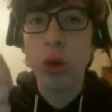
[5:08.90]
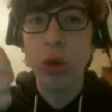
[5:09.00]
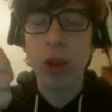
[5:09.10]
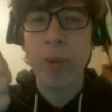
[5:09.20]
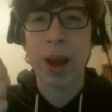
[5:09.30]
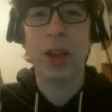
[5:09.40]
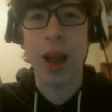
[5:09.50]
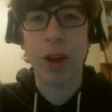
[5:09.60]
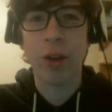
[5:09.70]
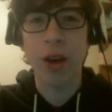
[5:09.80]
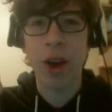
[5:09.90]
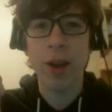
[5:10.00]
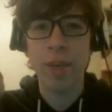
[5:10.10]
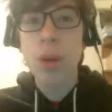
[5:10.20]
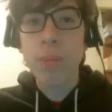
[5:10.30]
respect, Sakurai.
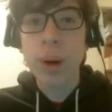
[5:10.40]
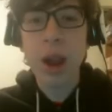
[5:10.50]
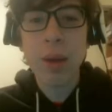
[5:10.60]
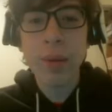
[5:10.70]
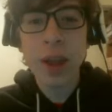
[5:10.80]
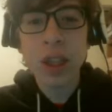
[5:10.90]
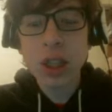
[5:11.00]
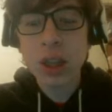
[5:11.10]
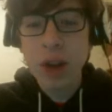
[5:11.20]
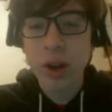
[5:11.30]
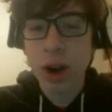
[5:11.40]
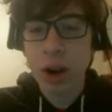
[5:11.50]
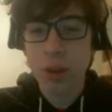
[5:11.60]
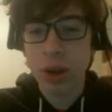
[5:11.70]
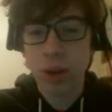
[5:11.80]
But, I mean, she's covered
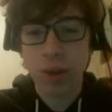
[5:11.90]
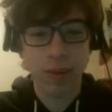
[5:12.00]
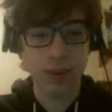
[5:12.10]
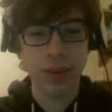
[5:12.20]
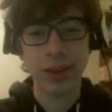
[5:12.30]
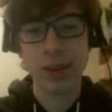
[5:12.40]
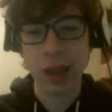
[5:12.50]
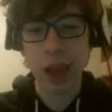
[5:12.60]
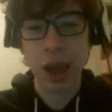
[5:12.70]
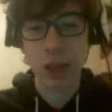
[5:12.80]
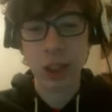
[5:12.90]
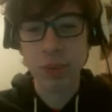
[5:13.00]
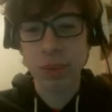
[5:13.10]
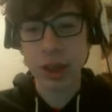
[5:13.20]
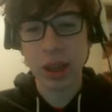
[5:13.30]
up, so yeah, she
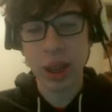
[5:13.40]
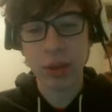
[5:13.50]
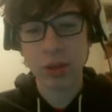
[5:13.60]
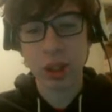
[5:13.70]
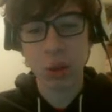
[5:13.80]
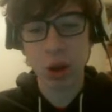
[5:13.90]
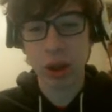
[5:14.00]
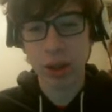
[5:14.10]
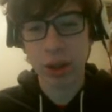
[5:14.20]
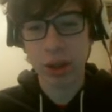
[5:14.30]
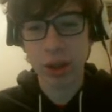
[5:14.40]
can be in the game if she wants.